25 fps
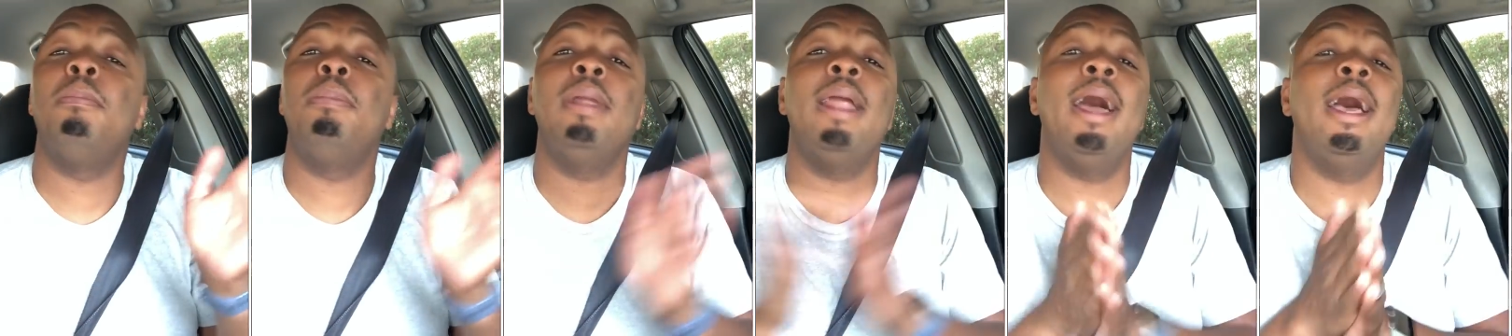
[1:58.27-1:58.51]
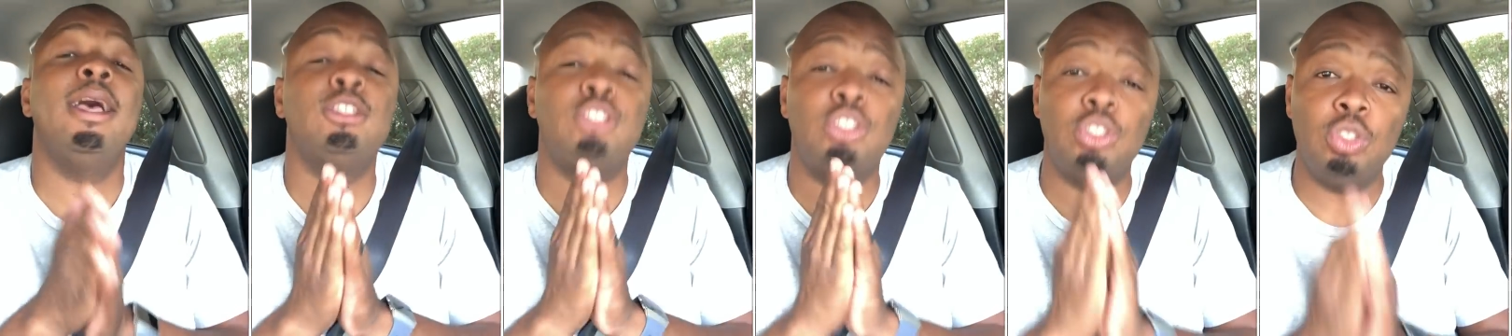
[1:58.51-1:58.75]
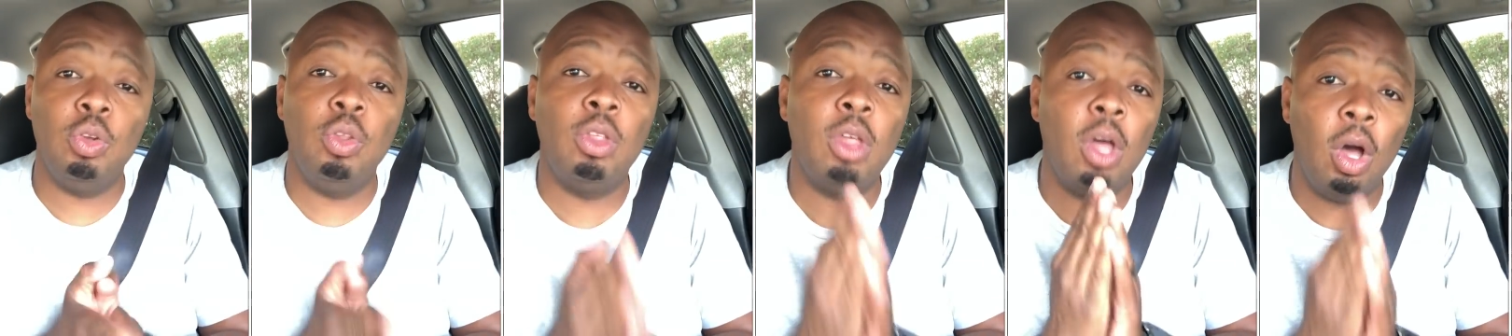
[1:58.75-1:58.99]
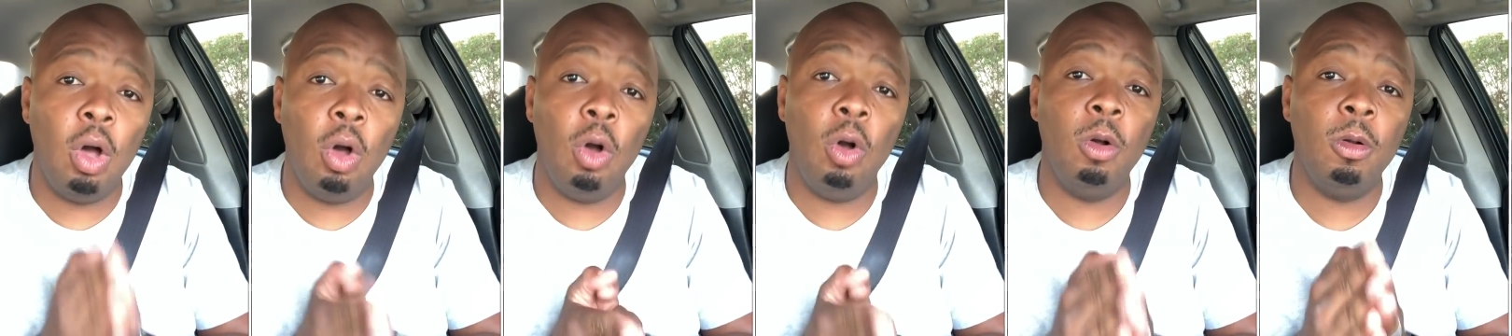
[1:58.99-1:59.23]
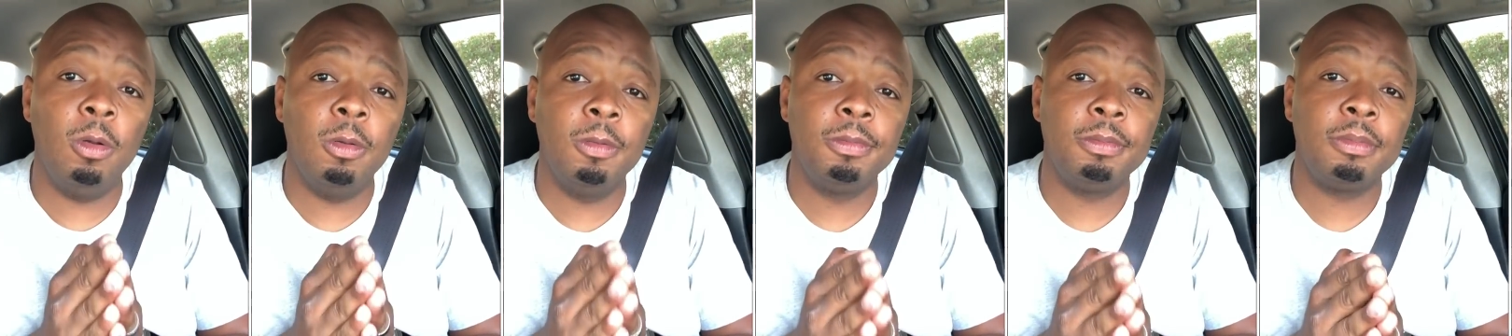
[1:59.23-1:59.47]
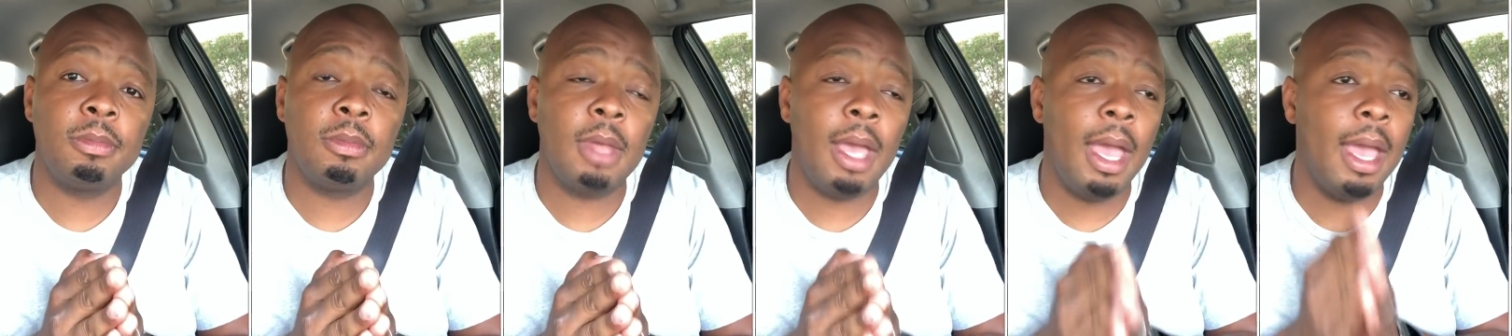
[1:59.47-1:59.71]
bless you, though.
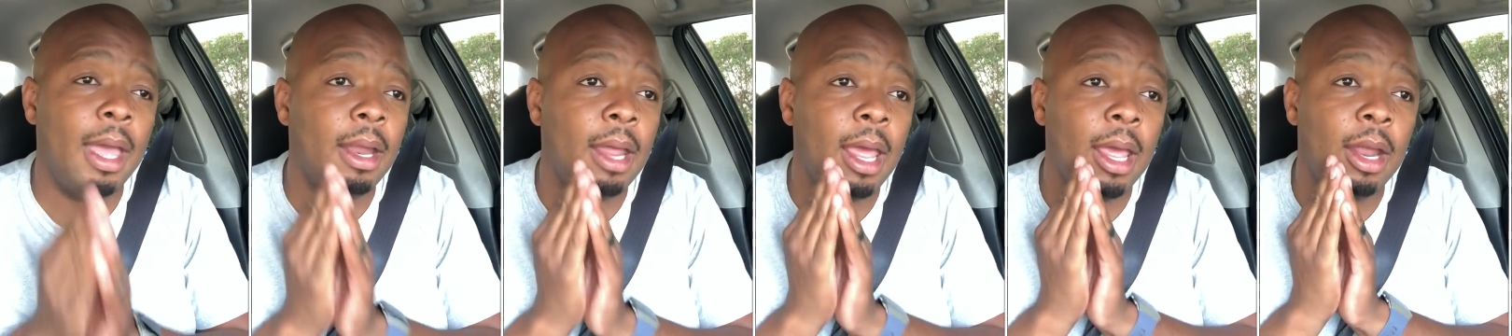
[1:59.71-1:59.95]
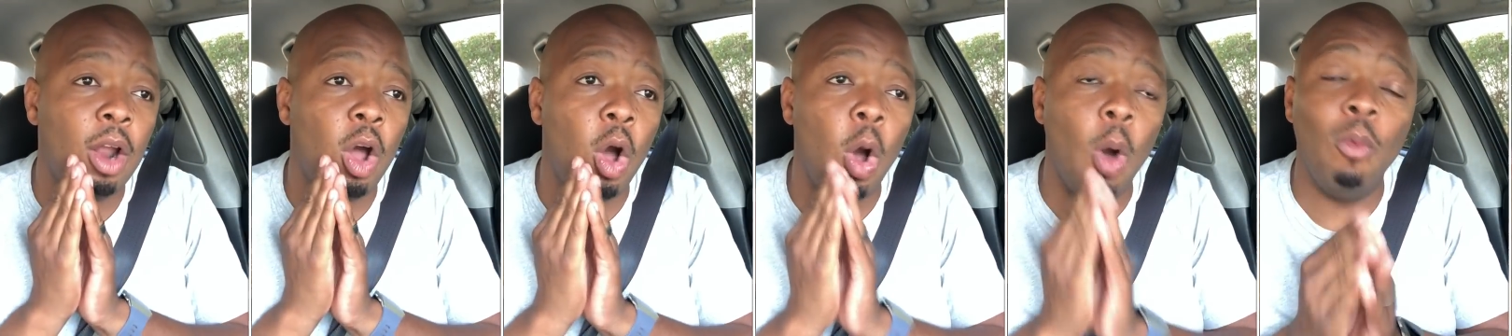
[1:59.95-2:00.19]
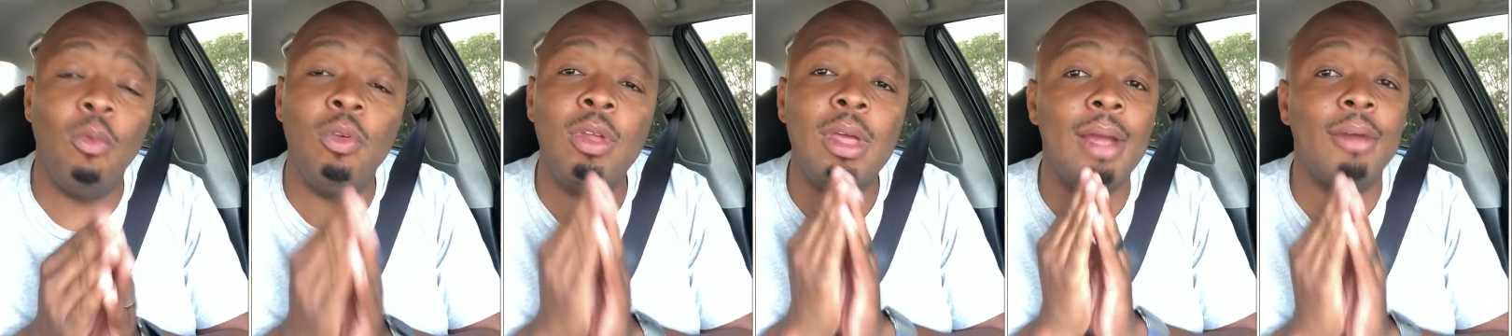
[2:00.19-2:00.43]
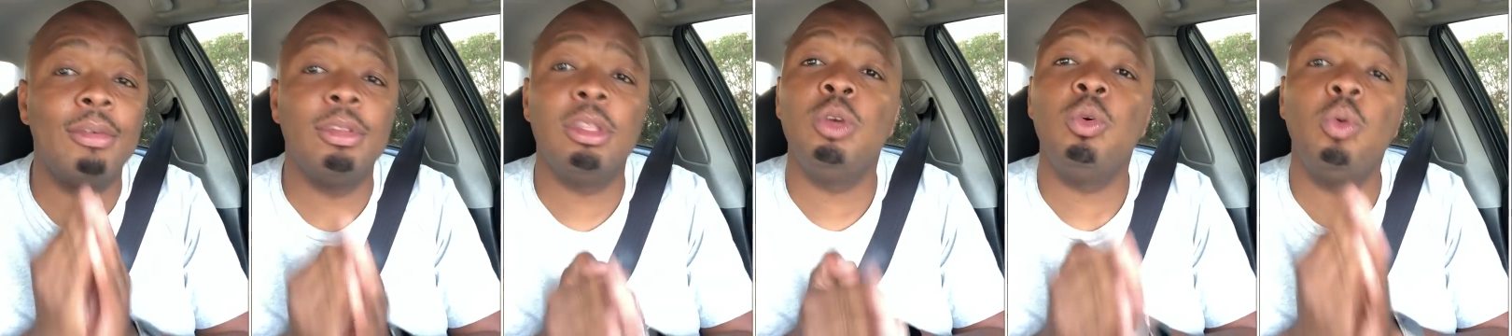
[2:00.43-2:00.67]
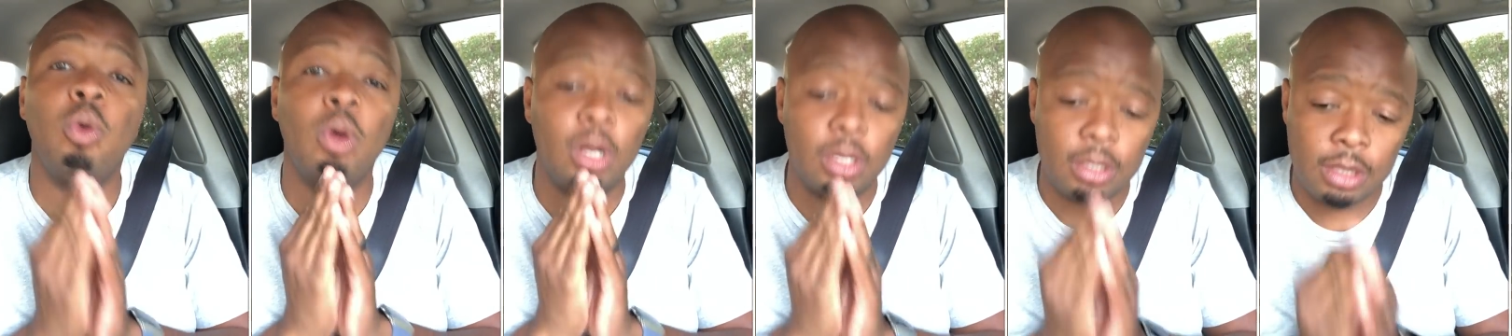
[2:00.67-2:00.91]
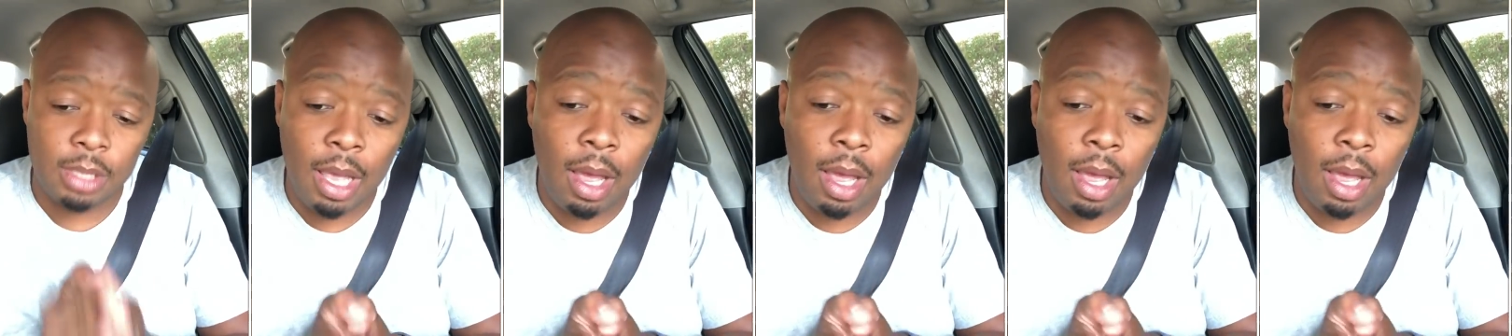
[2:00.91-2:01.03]
And and hopefully everything works